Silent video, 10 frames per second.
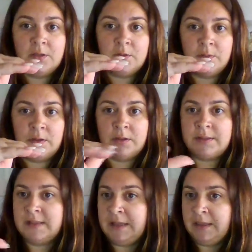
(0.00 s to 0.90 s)
So it
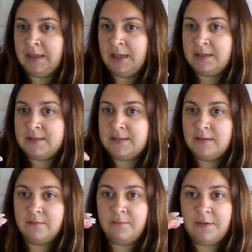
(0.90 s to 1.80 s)
looks like this,
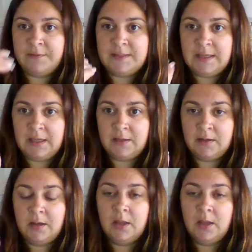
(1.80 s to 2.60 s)
15.